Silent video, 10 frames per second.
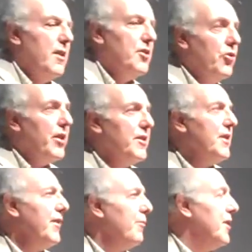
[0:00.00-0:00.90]
So you can
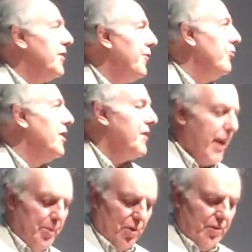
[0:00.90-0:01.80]
see from these few
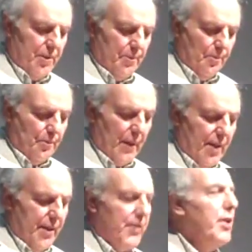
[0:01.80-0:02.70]
examples
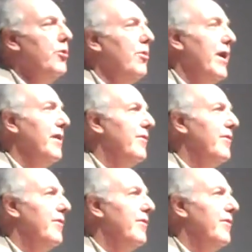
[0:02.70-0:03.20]
that the UN